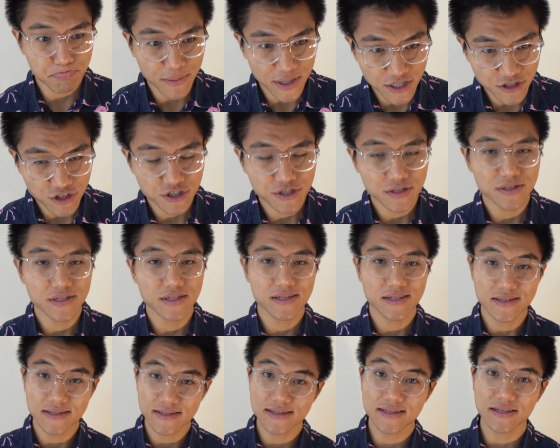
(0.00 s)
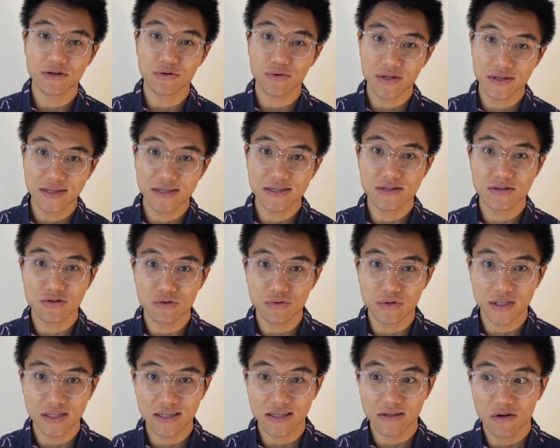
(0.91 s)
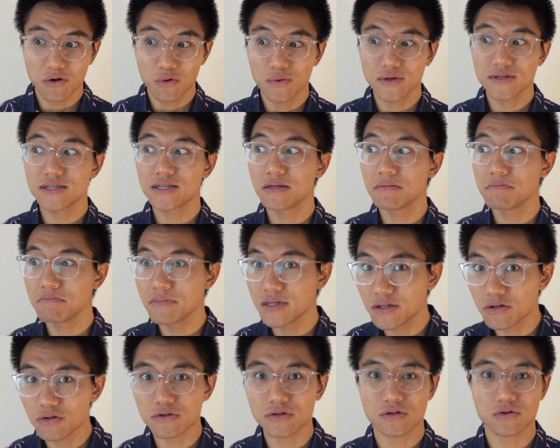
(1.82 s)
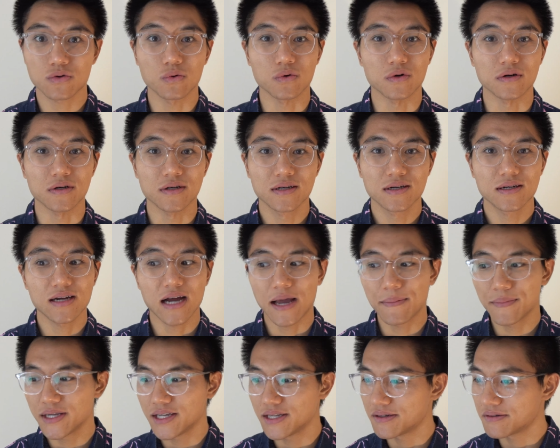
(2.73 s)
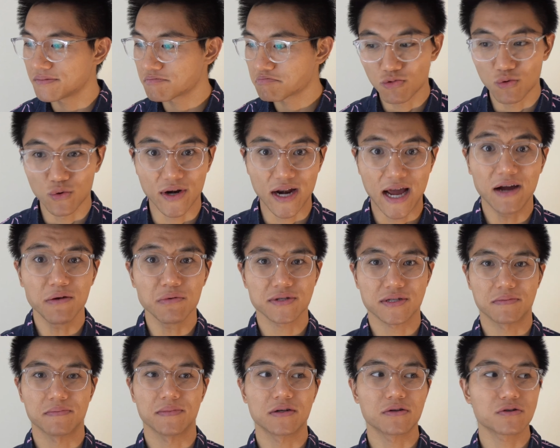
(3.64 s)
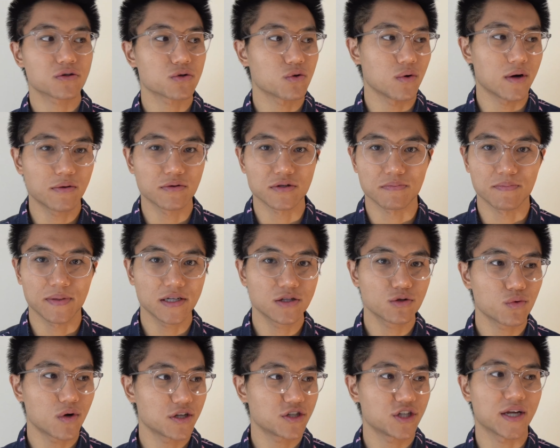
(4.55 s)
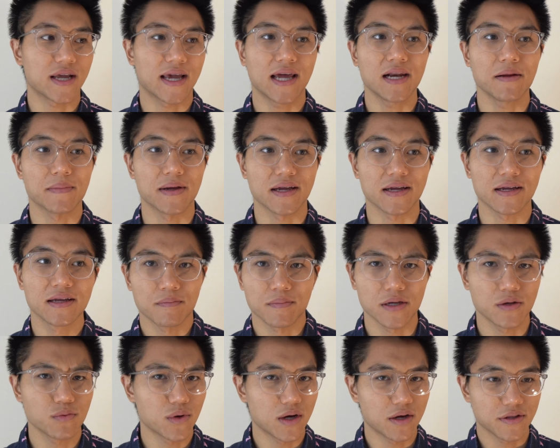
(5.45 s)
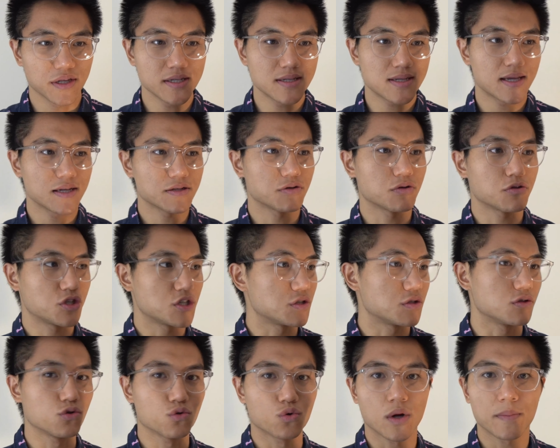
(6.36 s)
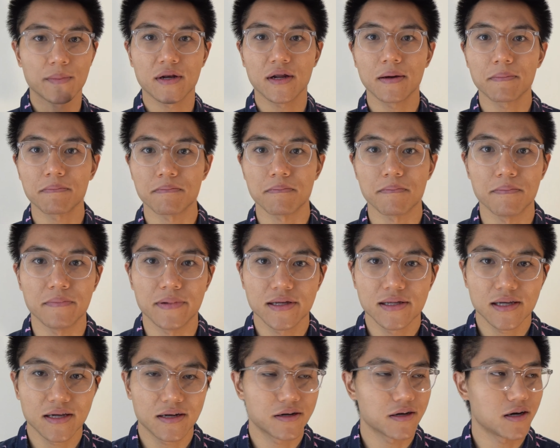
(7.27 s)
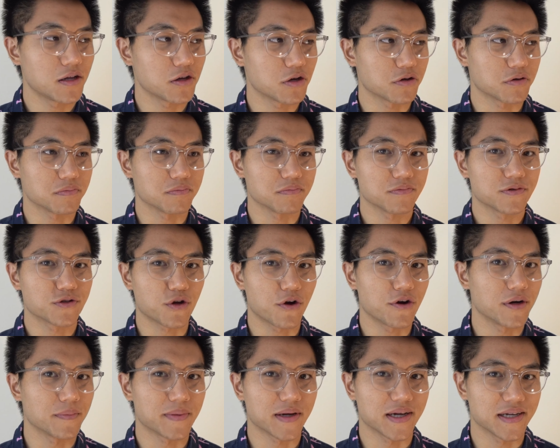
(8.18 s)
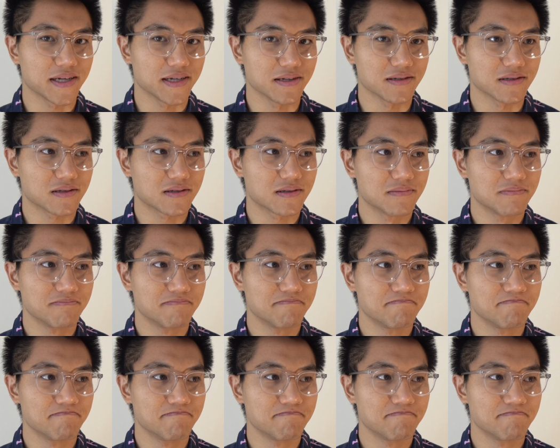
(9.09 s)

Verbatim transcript: Especially considering this student was in middle school. I mean, when I was in middle school, I was binge watching anime. Meanwhile, these kids are just drumming up billion dollar startup ideas.